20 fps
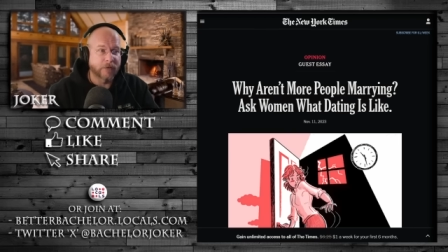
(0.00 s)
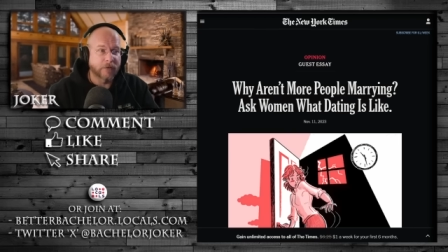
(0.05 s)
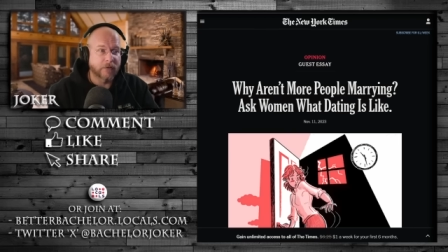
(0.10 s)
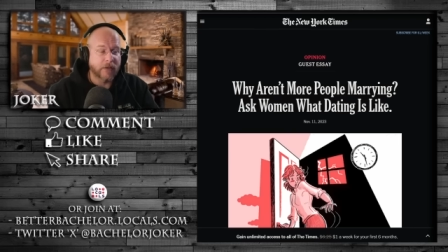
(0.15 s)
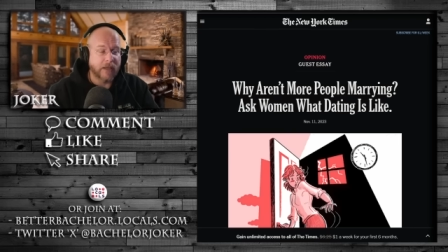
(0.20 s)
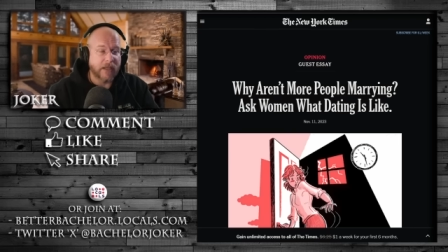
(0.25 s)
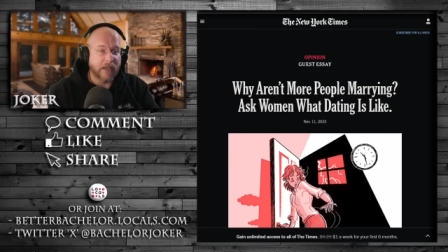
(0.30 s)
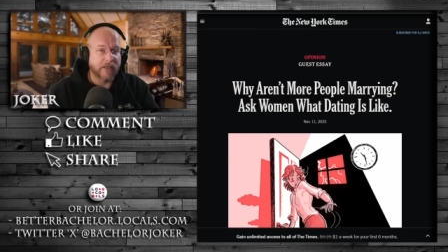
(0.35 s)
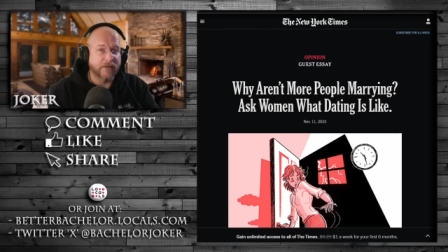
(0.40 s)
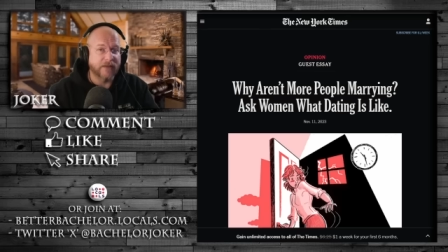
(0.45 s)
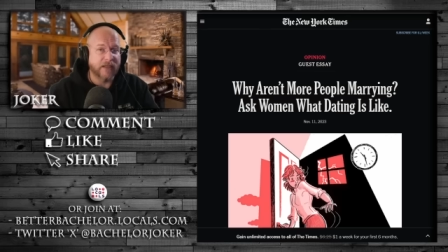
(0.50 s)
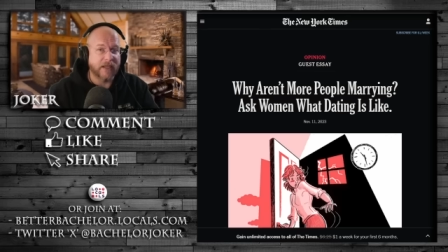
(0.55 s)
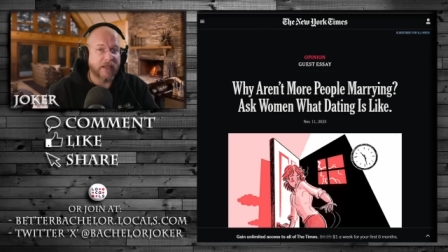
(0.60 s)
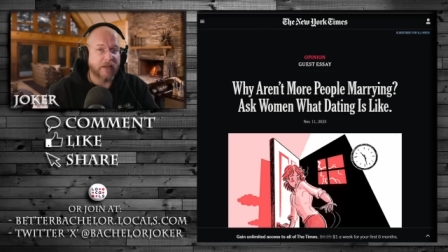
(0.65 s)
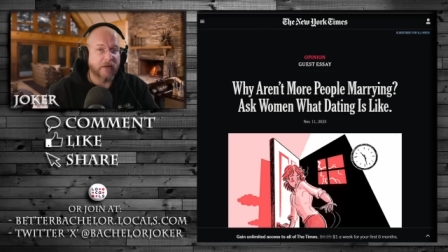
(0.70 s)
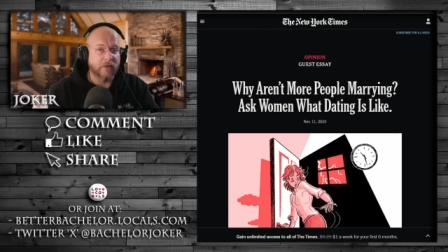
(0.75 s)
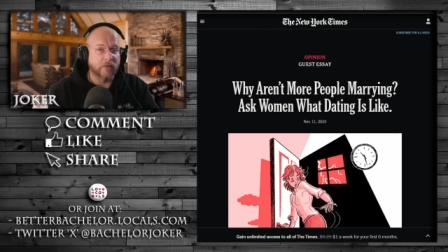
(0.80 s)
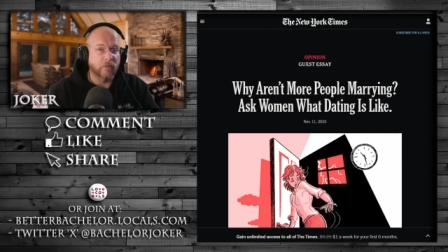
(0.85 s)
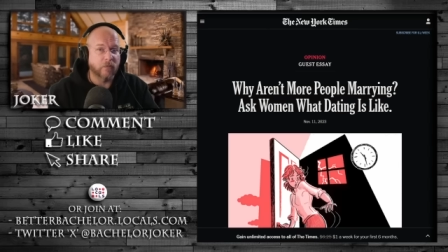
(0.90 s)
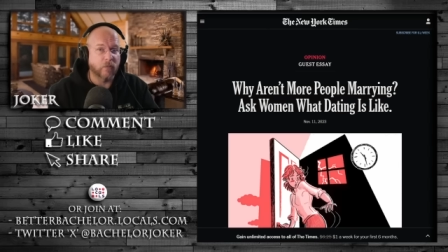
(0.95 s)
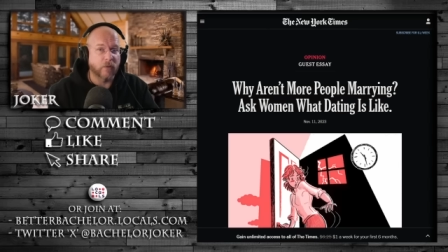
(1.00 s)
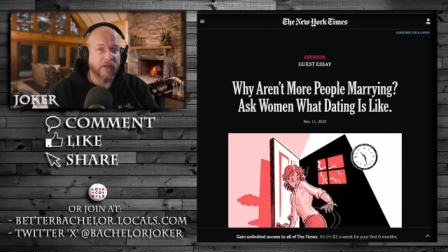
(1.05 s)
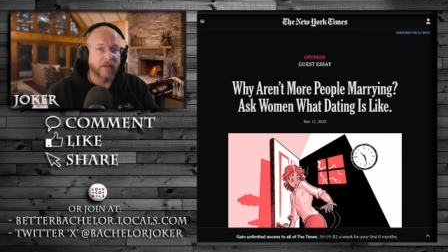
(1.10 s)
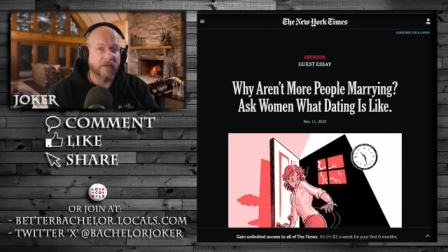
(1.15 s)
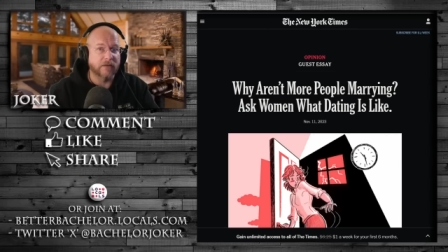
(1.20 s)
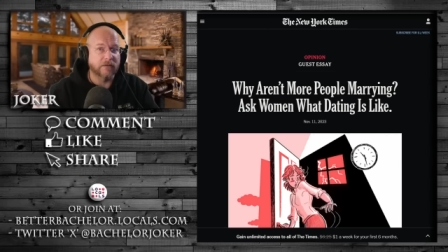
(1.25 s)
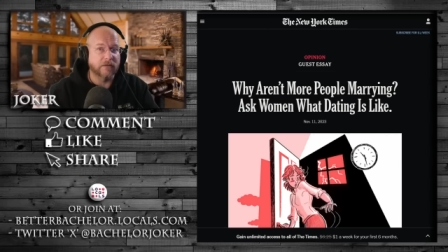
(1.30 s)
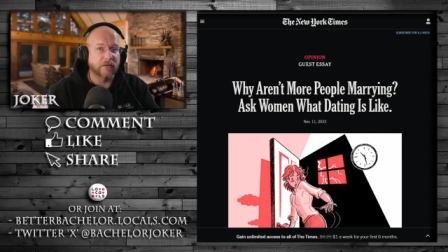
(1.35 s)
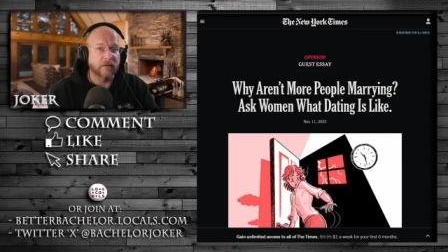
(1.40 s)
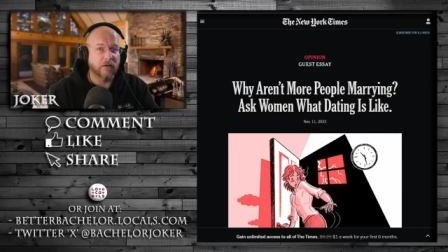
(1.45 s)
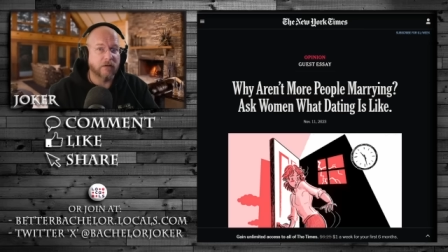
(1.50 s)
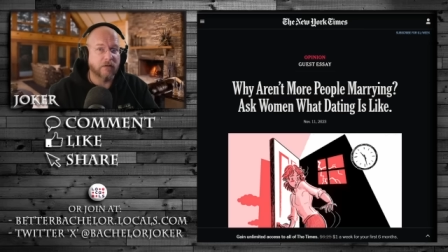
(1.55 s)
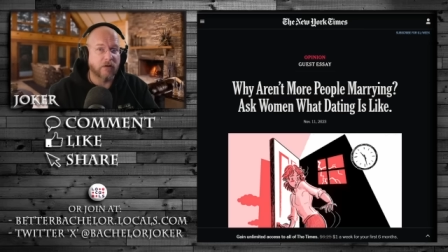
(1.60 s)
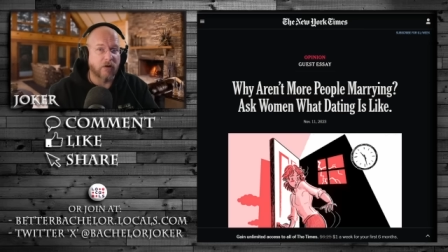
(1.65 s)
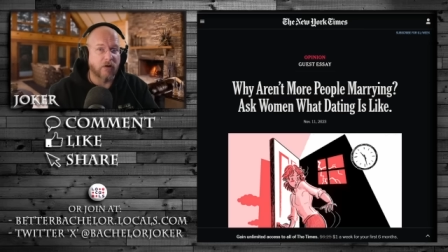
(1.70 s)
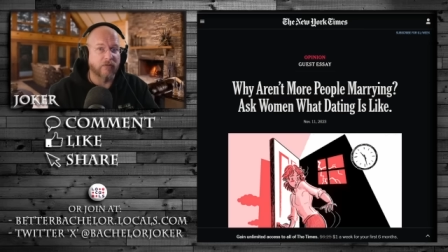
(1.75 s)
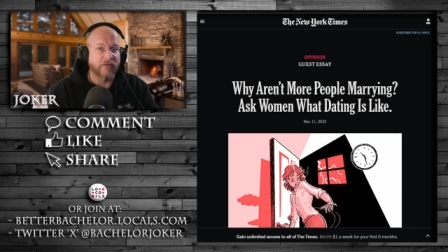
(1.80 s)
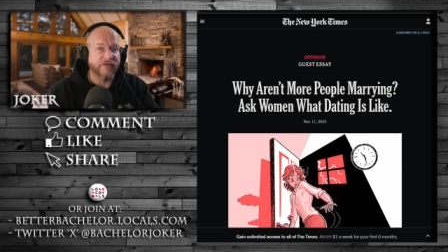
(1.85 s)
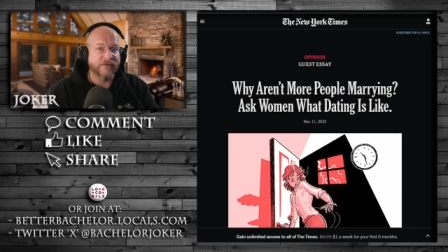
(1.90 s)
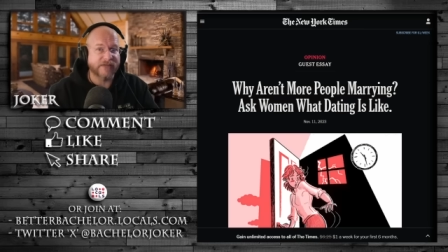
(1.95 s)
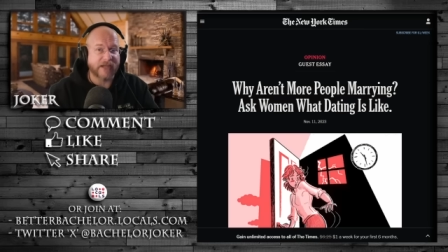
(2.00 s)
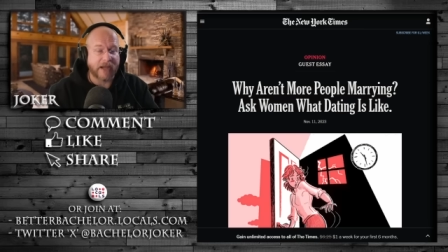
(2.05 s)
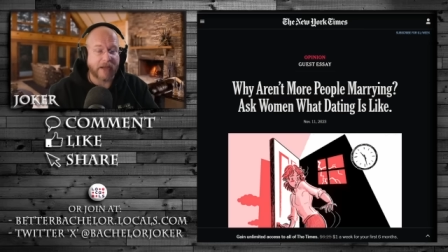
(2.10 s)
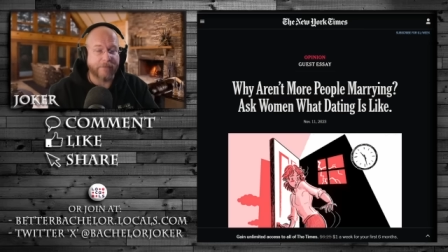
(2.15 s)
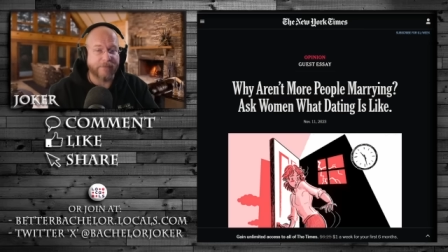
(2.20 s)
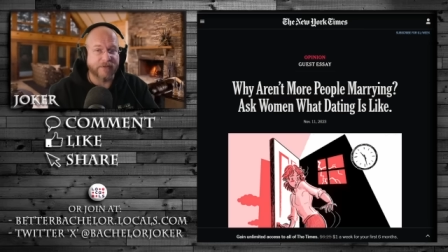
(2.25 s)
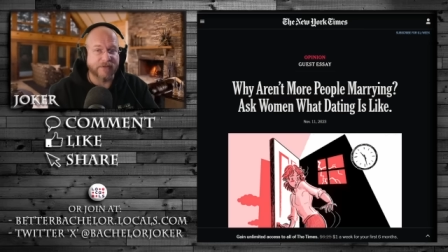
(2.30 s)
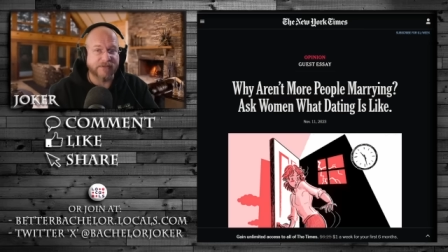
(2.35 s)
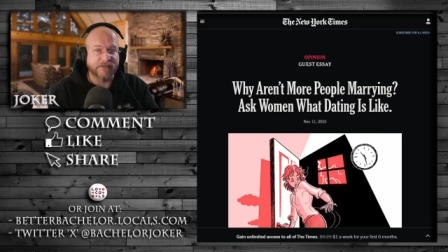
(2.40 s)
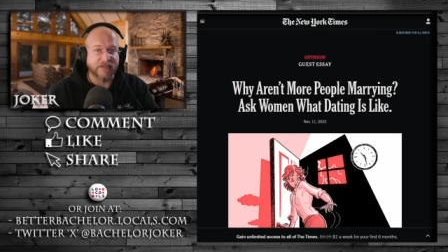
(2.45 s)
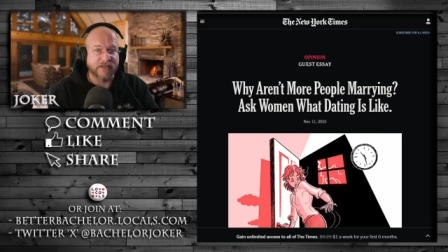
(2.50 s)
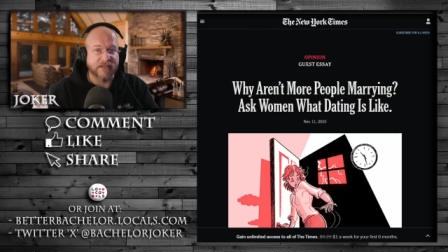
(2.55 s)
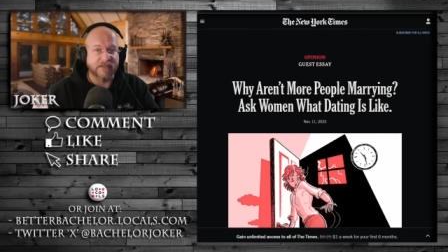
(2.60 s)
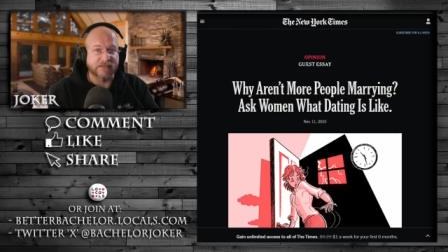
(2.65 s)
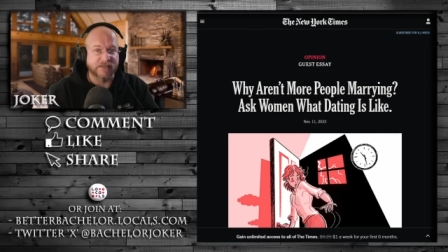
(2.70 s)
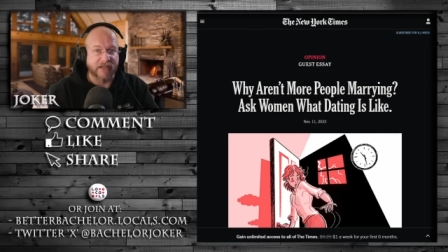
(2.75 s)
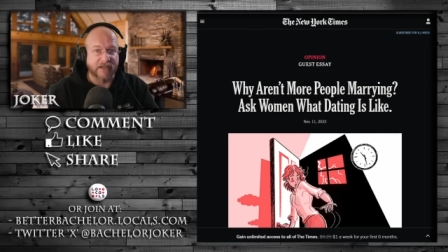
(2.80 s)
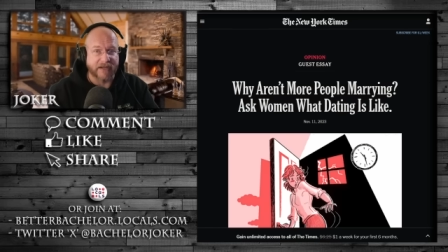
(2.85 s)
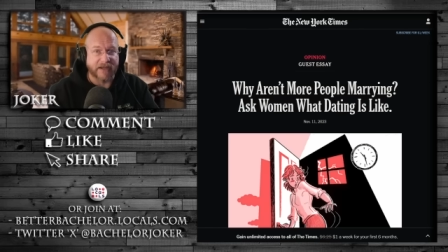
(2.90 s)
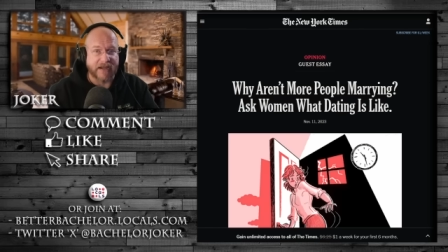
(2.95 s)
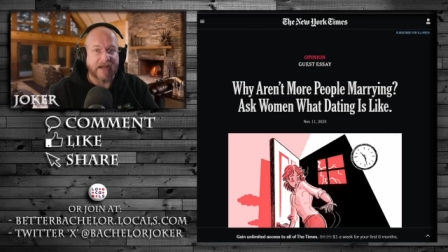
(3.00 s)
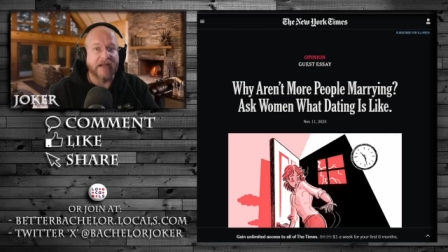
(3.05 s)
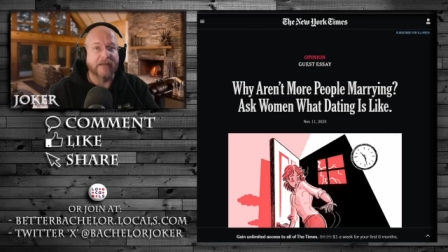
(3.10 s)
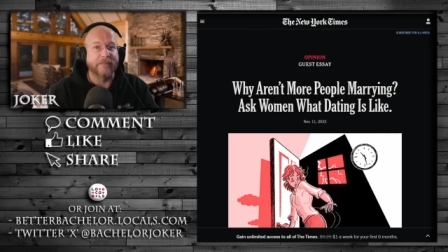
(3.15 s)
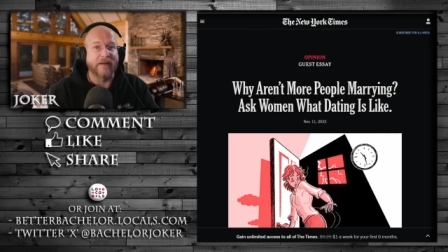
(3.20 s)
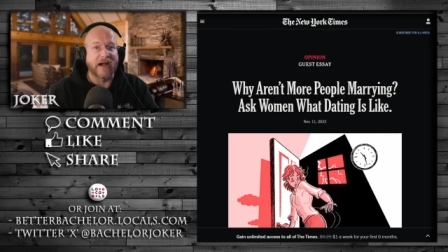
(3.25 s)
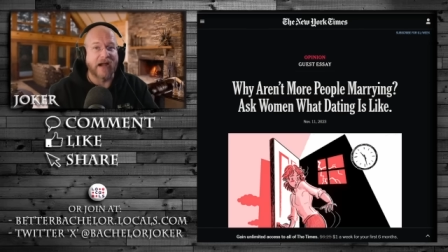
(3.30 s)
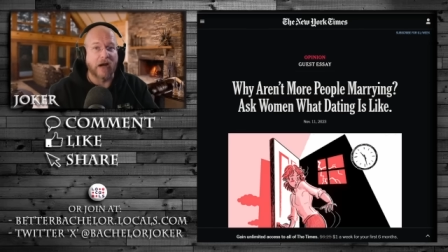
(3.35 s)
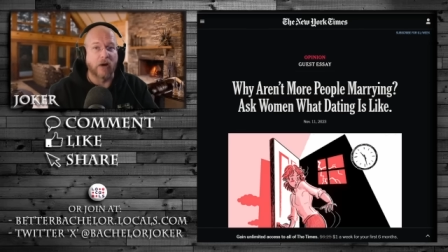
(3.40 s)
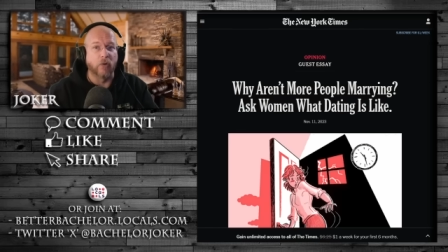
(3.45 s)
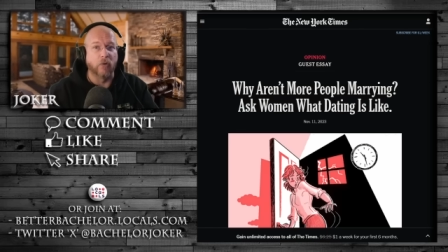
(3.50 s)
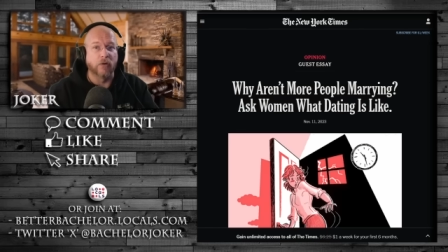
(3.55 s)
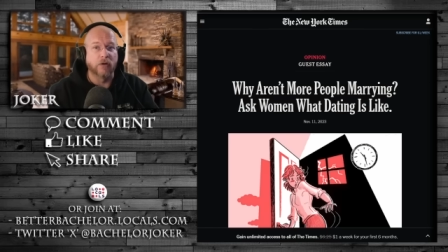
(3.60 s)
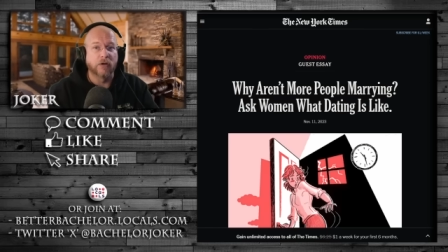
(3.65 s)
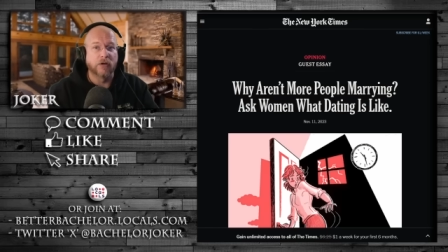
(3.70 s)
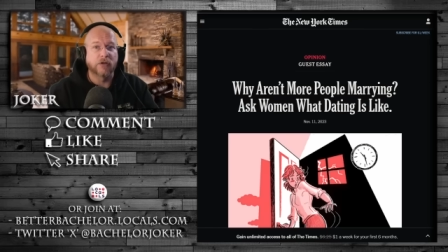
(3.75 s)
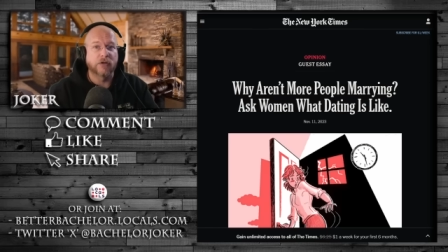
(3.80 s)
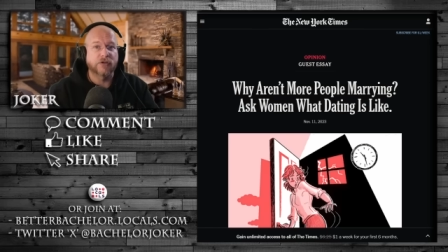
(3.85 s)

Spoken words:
And then when all this happens and he's like, I'm out,